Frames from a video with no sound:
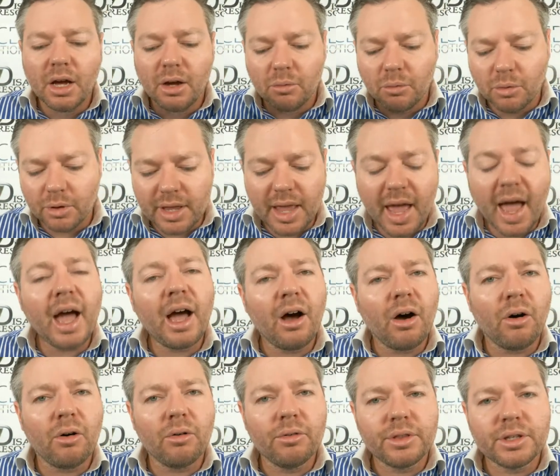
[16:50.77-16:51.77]
Well,
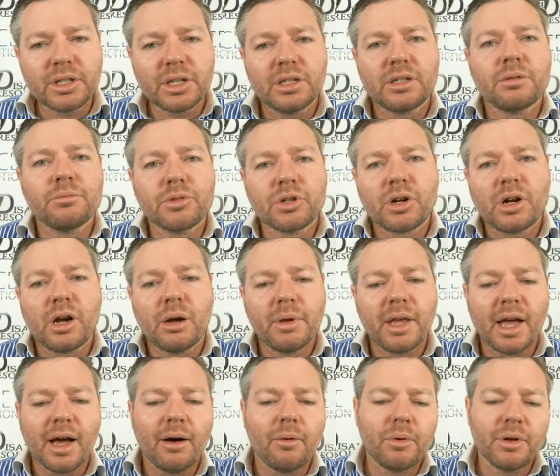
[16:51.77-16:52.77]
now the systems are coming
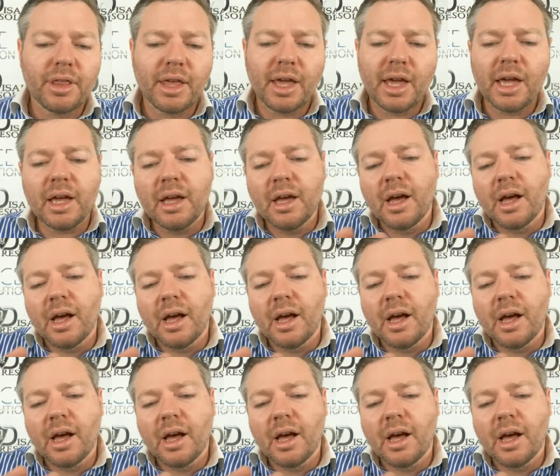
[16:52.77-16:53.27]
out where they,